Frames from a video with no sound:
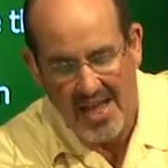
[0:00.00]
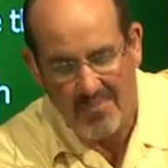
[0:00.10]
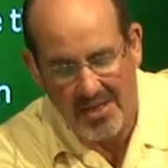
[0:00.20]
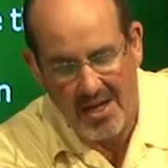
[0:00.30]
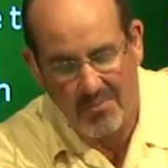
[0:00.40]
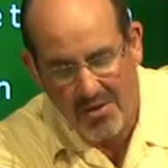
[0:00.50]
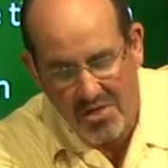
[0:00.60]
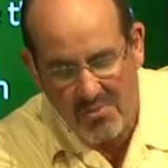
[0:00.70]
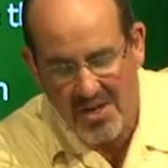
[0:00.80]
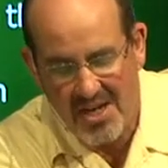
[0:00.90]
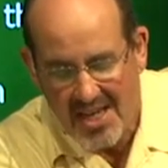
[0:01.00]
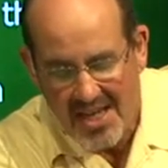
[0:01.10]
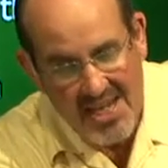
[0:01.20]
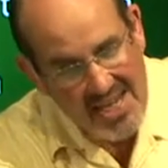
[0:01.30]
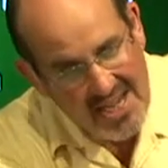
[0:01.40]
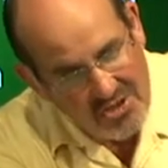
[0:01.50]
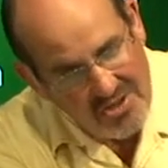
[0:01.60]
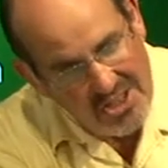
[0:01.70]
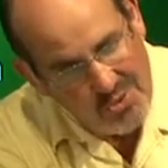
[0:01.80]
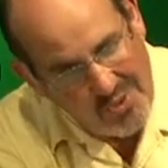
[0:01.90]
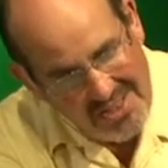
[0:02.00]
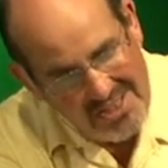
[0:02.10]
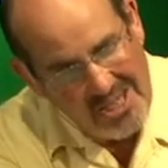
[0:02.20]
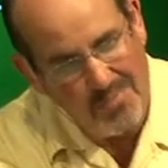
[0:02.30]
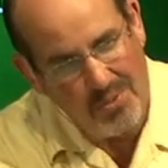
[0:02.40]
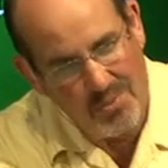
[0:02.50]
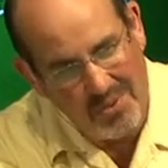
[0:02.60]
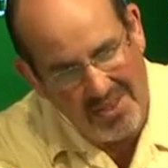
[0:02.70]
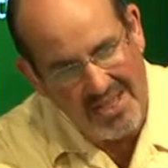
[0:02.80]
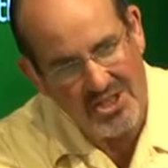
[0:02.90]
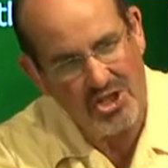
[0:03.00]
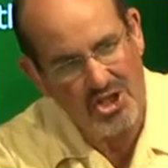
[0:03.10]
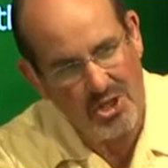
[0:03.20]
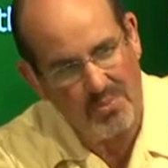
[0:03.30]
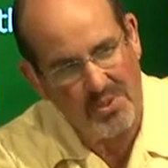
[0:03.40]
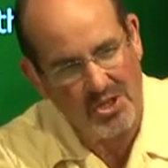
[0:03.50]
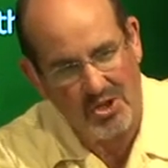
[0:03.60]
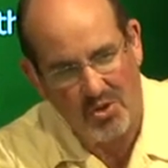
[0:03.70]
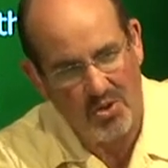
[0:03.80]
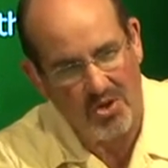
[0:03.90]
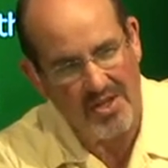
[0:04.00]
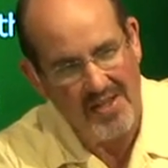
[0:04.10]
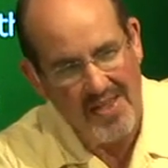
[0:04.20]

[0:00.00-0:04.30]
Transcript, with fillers: But number three, he entered into a deeper relationship with the Lord.